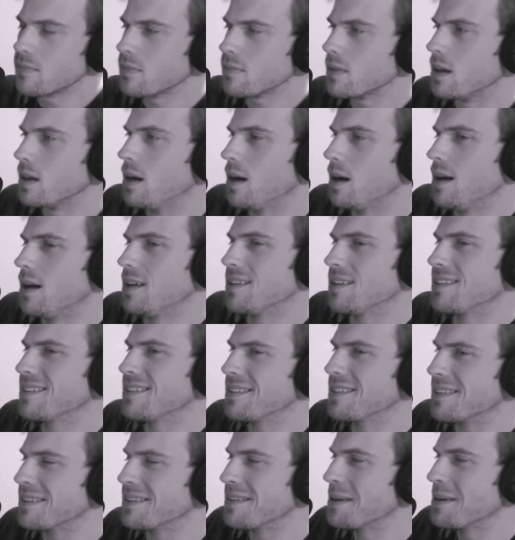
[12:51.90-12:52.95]
Uh,
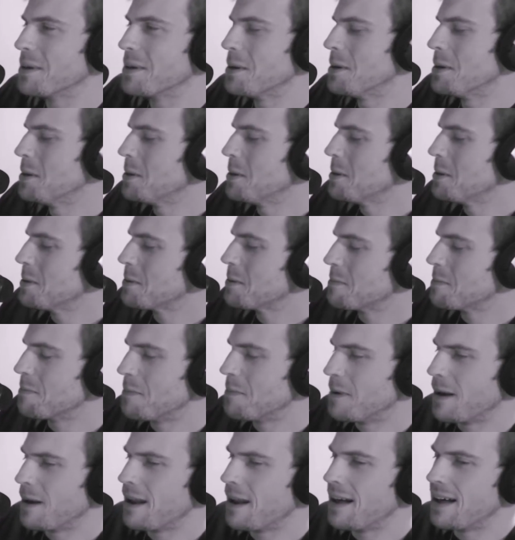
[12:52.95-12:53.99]

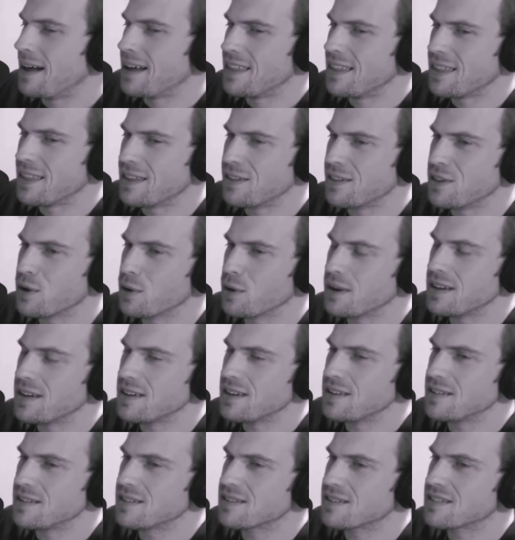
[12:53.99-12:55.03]
but there
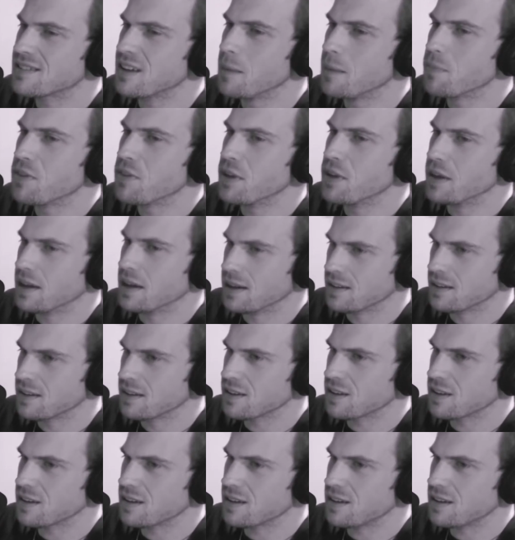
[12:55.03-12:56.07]
is something
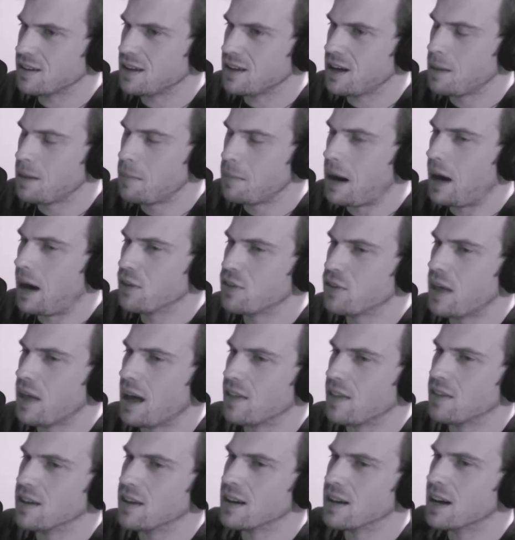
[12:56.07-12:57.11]
about
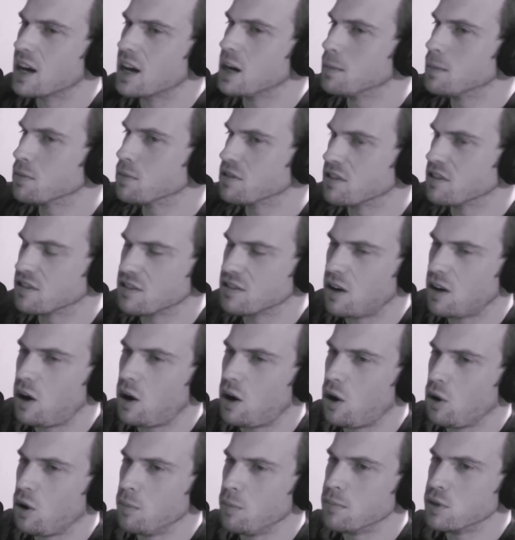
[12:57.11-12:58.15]
that encompasses
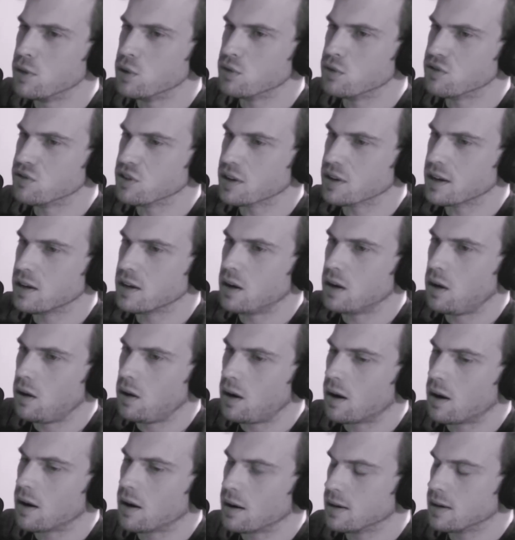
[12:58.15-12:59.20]
all music and all
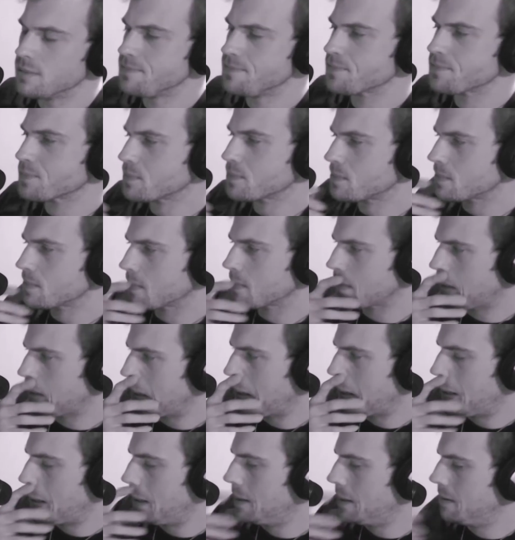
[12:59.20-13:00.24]
art.
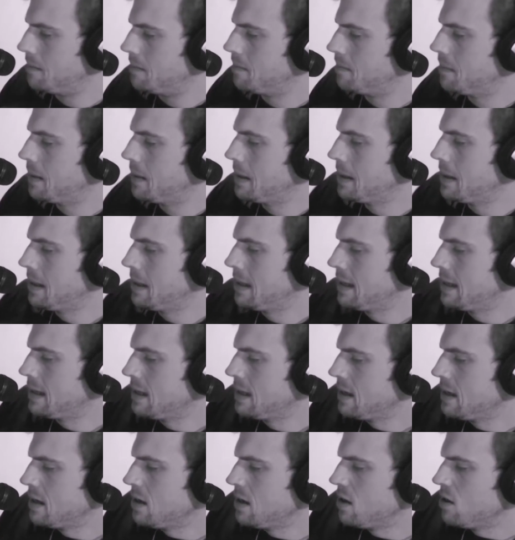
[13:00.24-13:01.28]
Um,
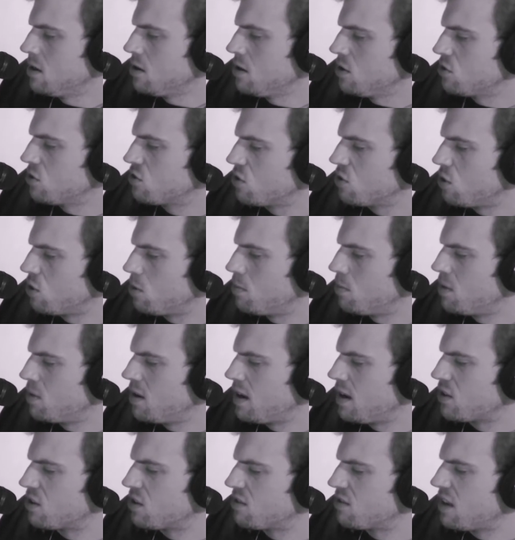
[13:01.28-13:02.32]
but
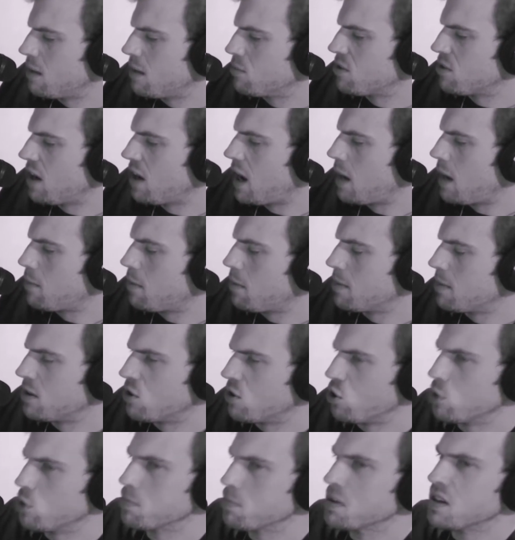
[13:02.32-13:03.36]
at the same time, I mean,
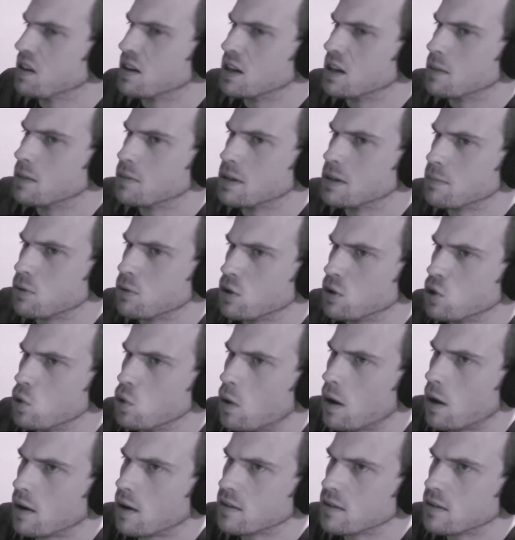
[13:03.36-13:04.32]
there are plenty of people who are